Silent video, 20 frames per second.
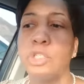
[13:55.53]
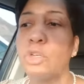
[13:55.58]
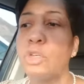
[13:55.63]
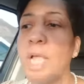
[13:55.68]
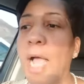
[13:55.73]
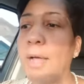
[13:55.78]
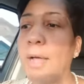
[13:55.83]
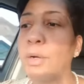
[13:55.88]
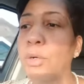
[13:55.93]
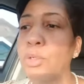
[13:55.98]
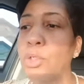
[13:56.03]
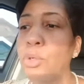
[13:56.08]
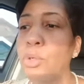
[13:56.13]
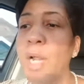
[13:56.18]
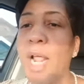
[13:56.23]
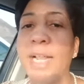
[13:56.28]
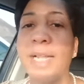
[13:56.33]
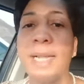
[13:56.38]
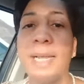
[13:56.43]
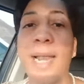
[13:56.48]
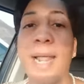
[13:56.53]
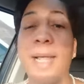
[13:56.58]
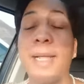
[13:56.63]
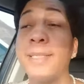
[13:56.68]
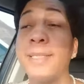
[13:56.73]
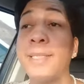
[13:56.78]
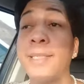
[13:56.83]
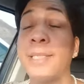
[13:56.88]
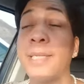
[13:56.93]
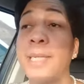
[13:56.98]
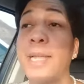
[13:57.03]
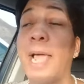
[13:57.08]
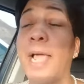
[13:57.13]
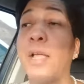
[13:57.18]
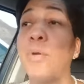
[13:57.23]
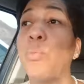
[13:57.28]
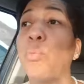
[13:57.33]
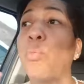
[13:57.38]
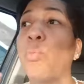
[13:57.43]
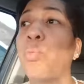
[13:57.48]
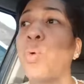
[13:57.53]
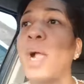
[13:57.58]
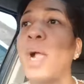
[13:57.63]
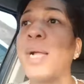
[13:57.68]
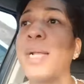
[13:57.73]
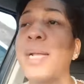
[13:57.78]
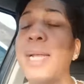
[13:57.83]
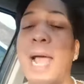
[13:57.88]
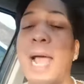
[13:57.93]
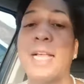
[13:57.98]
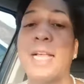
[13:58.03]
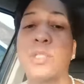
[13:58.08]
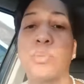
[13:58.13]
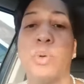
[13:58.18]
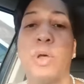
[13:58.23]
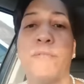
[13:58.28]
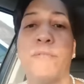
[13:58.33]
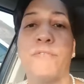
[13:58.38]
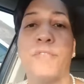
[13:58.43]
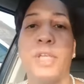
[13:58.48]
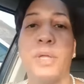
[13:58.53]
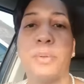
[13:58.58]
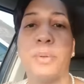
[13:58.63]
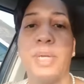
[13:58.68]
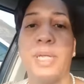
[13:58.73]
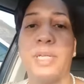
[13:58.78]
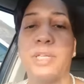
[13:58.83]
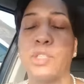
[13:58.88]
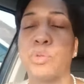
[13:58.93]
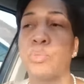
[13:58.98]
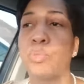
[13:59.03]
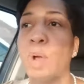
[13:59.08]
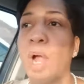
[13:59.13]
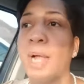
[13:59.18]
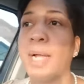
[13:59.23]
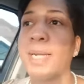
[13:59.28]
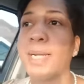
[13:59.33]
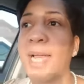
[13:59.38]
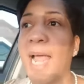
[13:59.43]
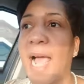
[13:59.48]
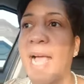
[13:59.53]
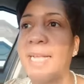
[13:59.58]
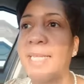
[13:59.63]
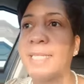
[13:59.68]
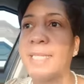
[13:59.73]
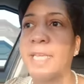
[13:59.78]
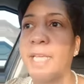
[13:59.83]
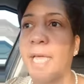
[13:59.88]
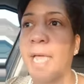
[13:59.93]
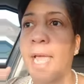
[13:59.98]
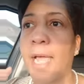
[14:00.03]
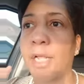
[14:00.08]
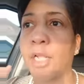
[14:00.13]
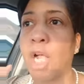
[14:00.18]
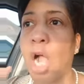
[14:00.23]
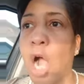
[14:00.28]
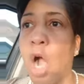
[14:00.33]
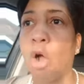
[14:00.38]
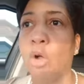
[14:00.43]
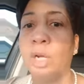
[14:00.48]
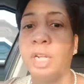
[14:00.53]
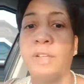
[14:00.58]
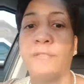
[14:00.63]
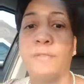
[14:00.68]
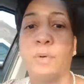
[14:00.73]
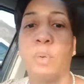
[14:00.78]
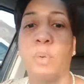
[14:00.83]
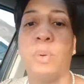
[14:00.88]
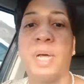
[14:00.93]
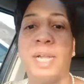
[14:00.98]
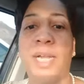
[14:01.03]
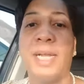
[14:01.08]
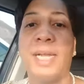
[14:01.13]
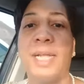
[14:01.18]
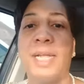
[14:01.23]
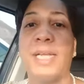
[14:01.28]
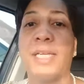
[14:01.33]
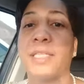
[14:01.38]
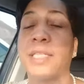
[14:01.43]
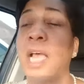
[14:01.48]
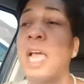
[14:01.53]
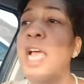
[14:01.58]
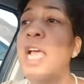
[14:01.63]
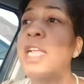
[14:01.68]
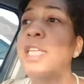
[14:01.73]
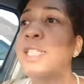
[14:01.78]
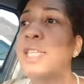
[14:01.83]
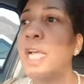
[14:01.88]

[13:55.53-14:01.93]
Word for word: So y'all don't do that tonight today. Recognize what fear is. Recognize it and call it for what it is.